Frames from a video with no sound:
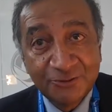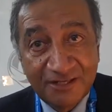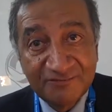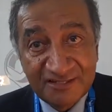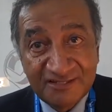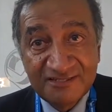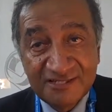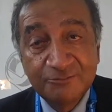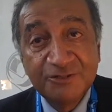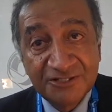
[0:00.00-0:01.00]
you have a
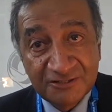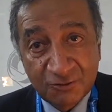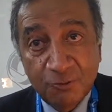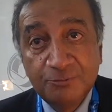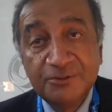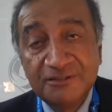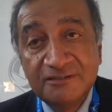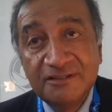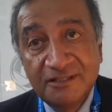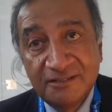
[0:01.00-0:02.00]
system which is open,